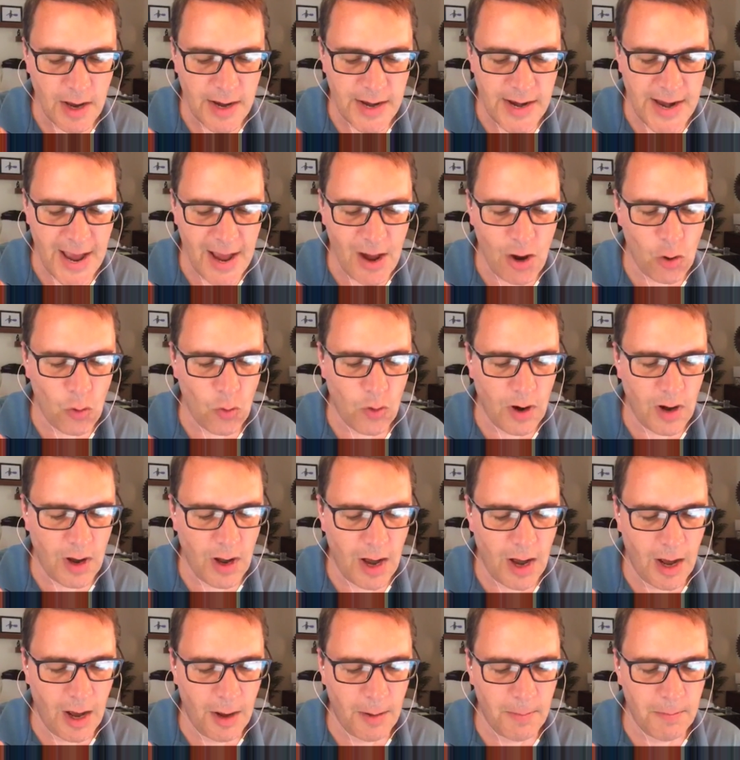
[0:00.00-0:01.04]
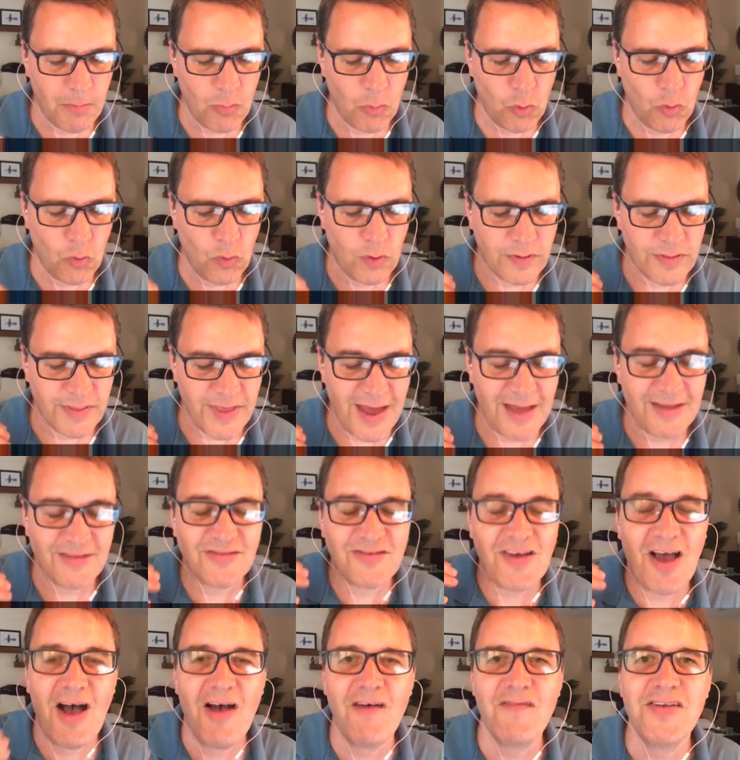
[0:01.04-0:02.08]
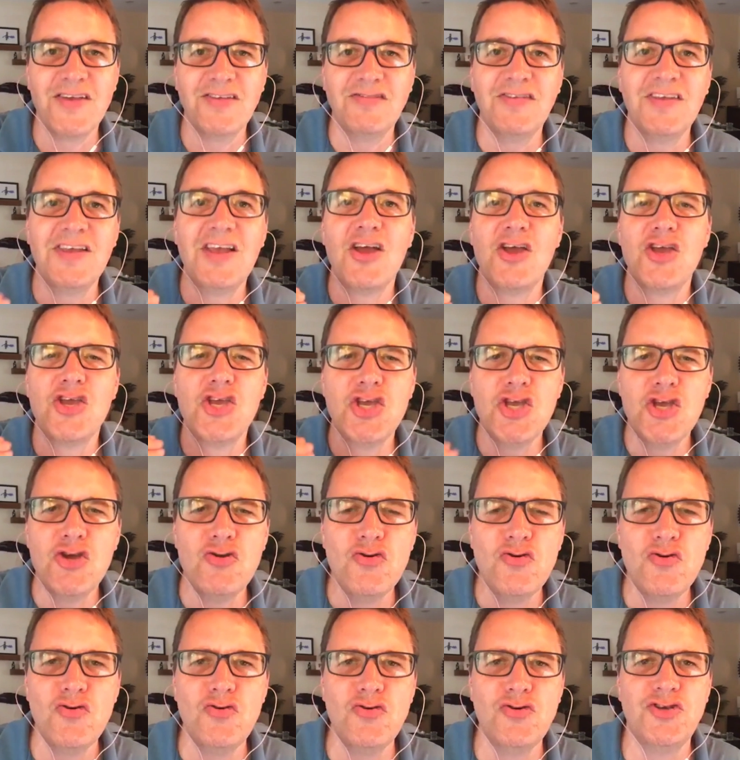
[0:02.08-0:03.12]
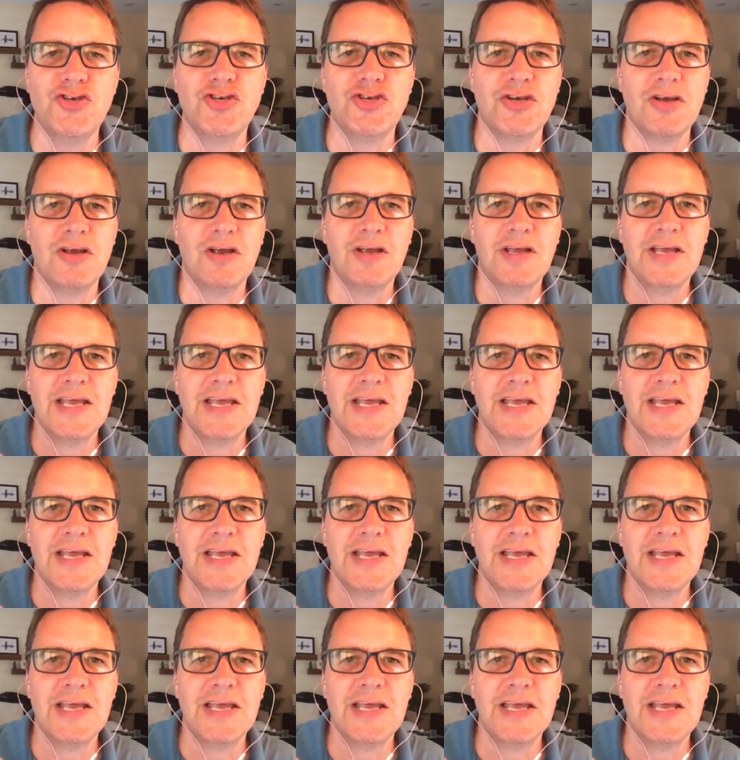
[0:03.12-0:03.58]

Now, um, that's obviously a huge